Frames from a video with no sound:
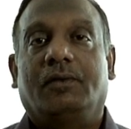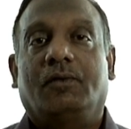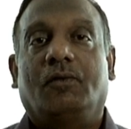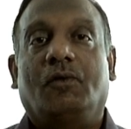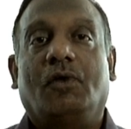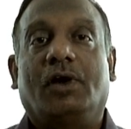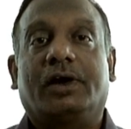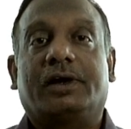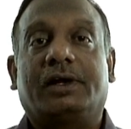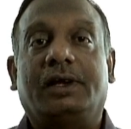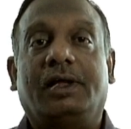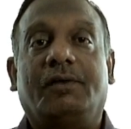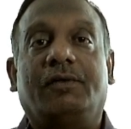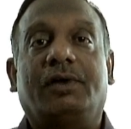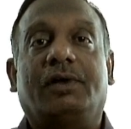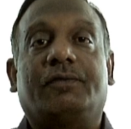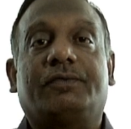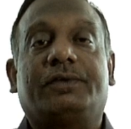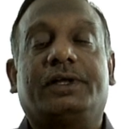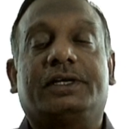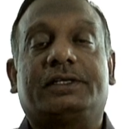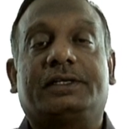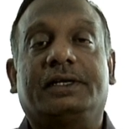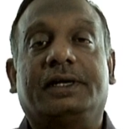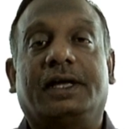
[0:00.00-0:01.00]
What level
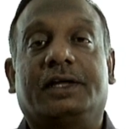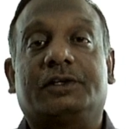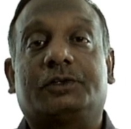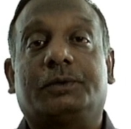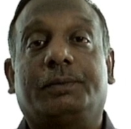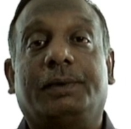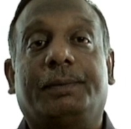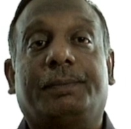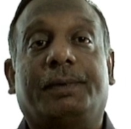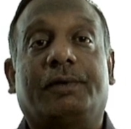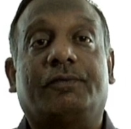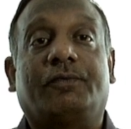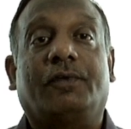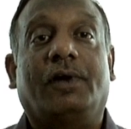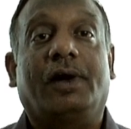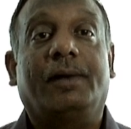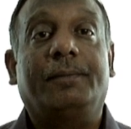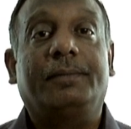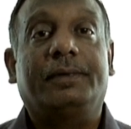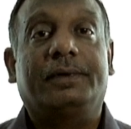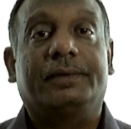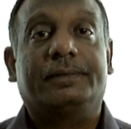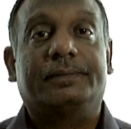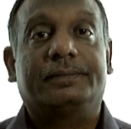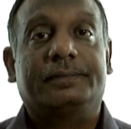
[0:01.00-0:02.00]
of testing has to be
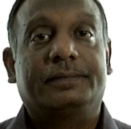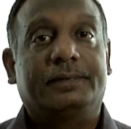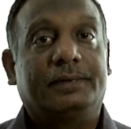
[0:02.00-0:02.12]
performed?